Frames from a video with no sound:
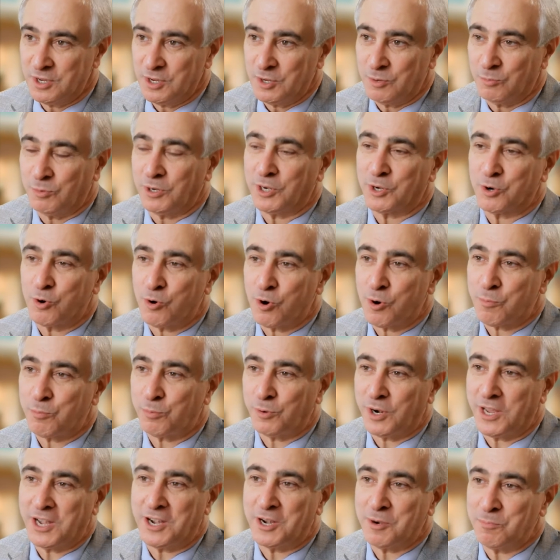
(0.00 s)
We
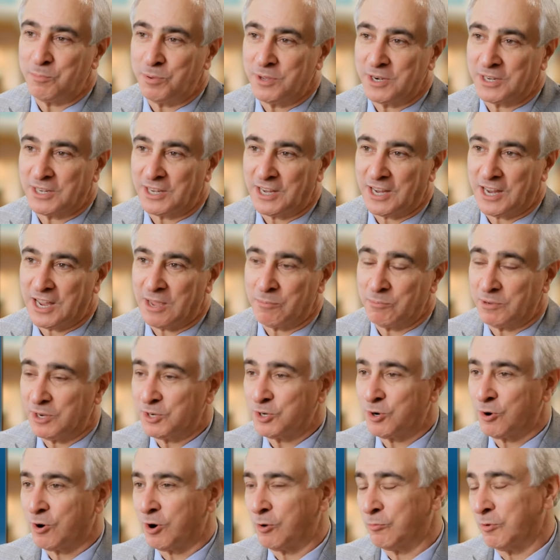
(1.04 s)
incorporated a Pentacam
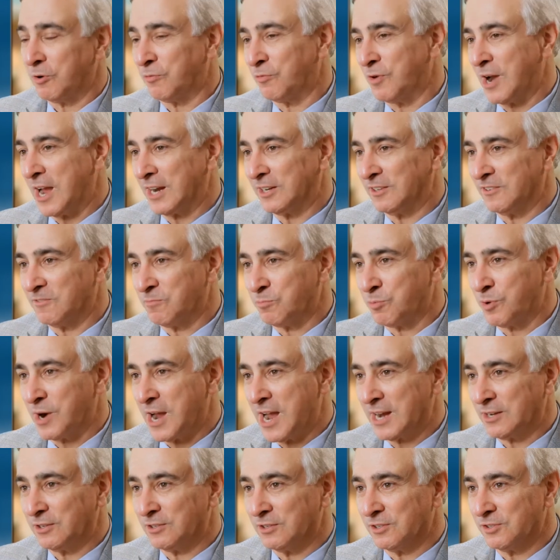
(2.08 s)
into our refractive
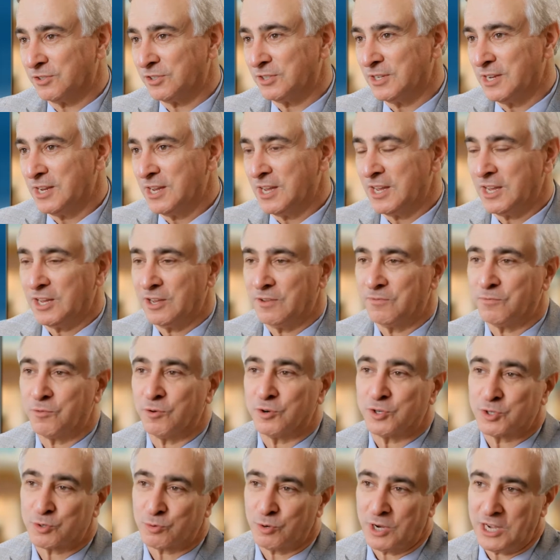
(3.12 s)
practice for
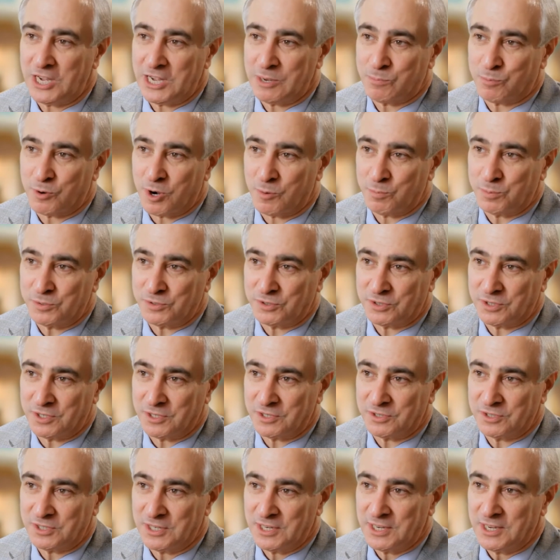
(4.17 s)
screening
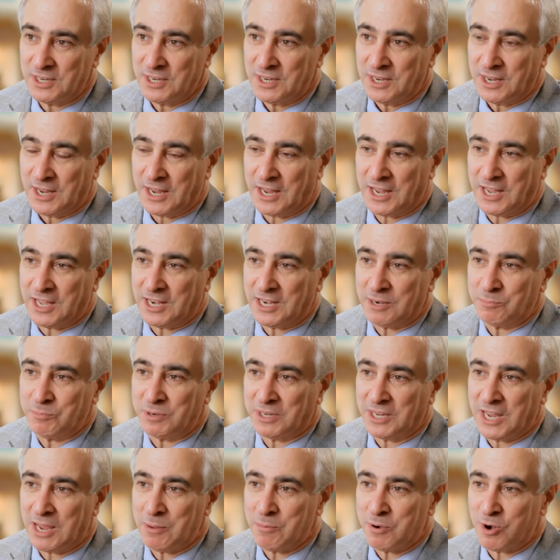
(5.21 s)
purposes, and it
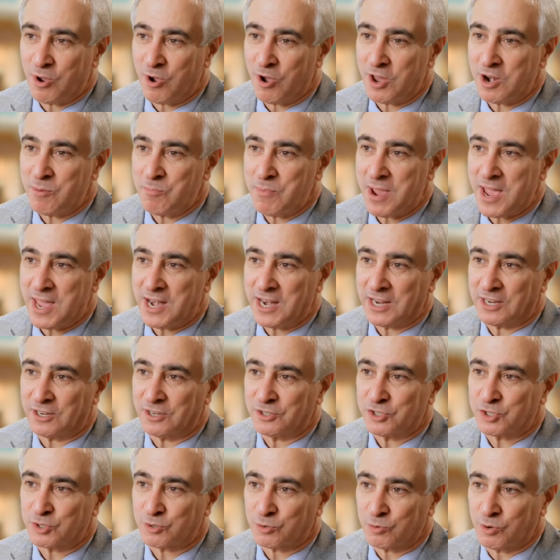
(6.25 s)
became an automatic
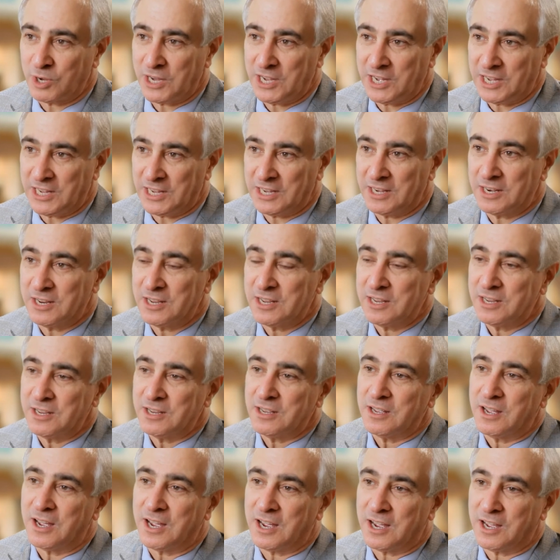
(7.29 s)
screening
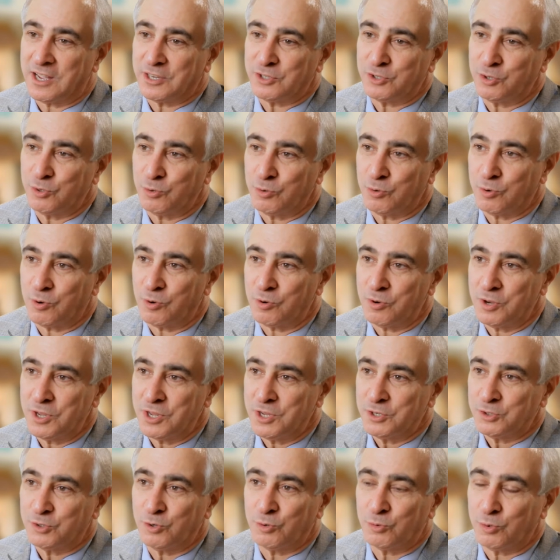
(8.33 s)
tool
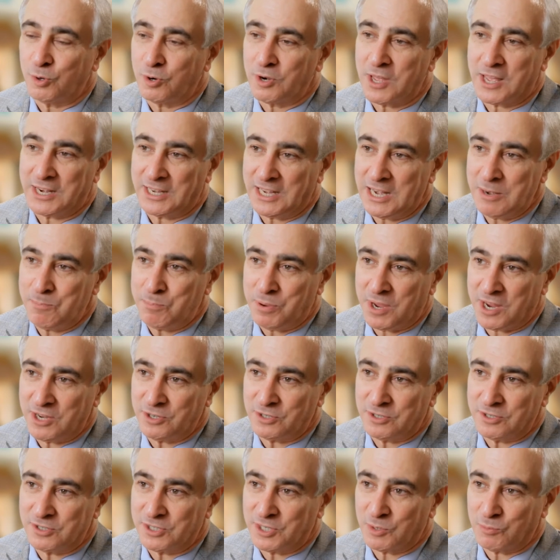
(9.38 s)
to rule out any
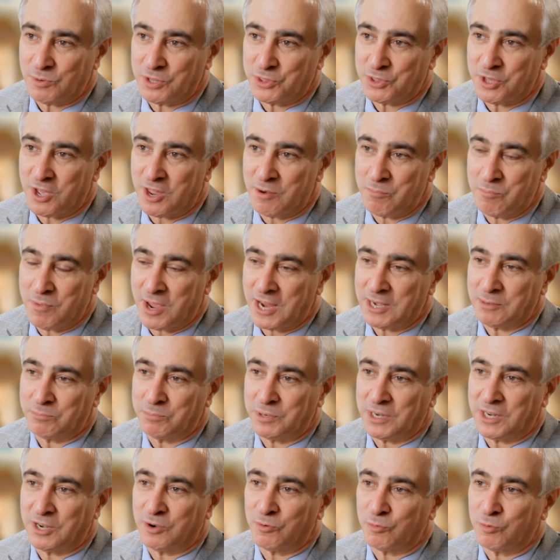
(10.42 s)
patients that we thought might
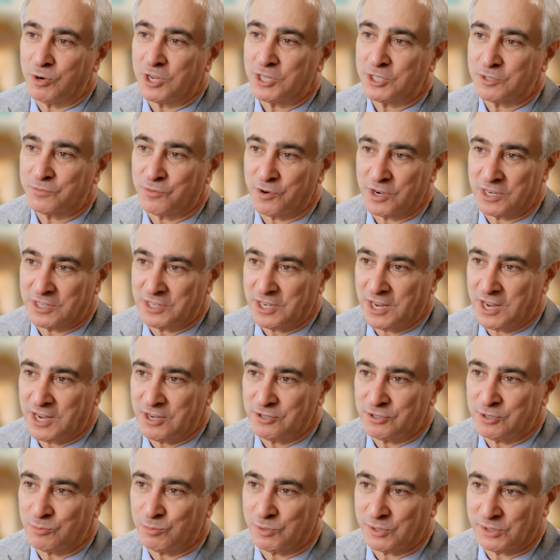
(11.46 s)
be at risk for
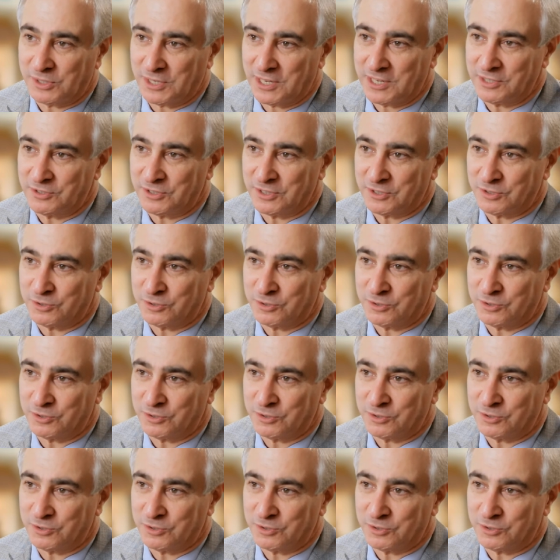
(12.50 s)
ectasia with LASIK